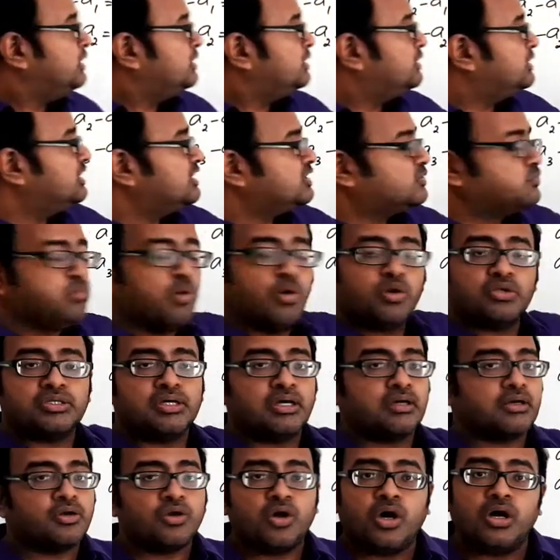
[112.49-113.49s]
these both
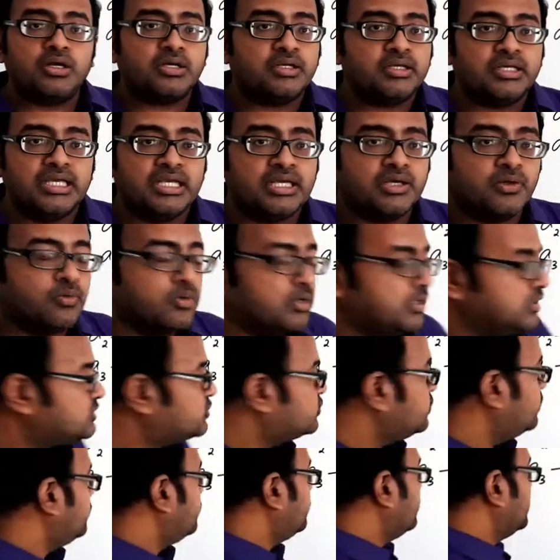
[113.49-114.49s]
are not equal.
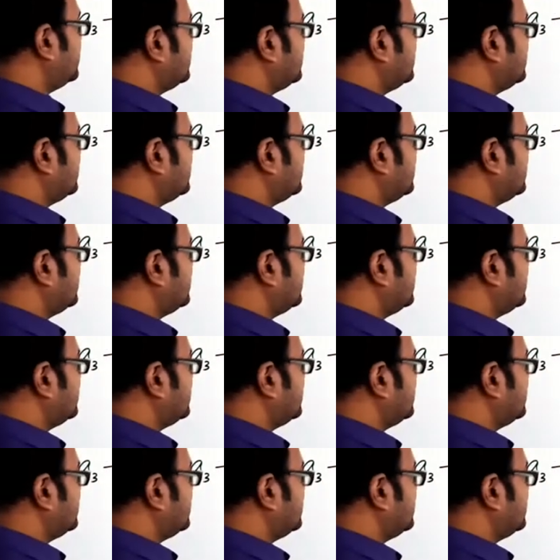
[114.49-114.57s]
So we